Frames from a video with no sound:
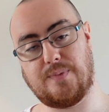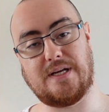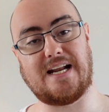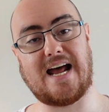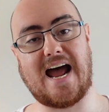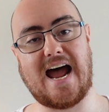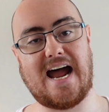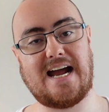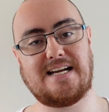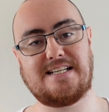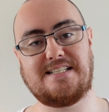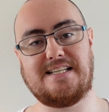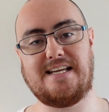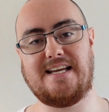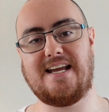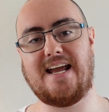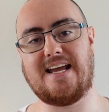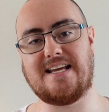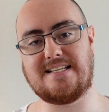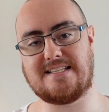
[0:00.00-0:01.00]
but
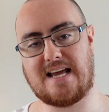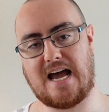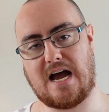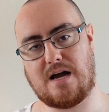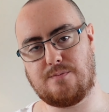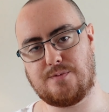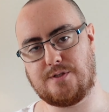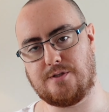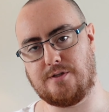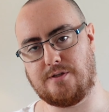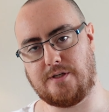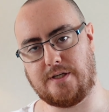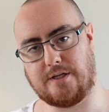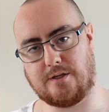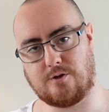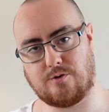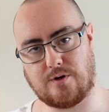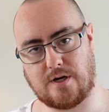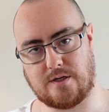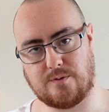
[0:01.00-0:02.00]
Haxe is absolutely
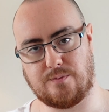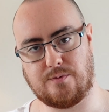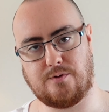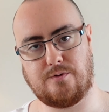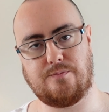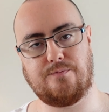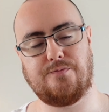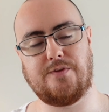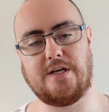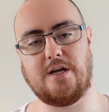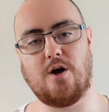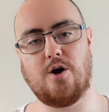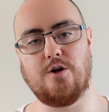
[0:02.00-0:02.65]
incredible. The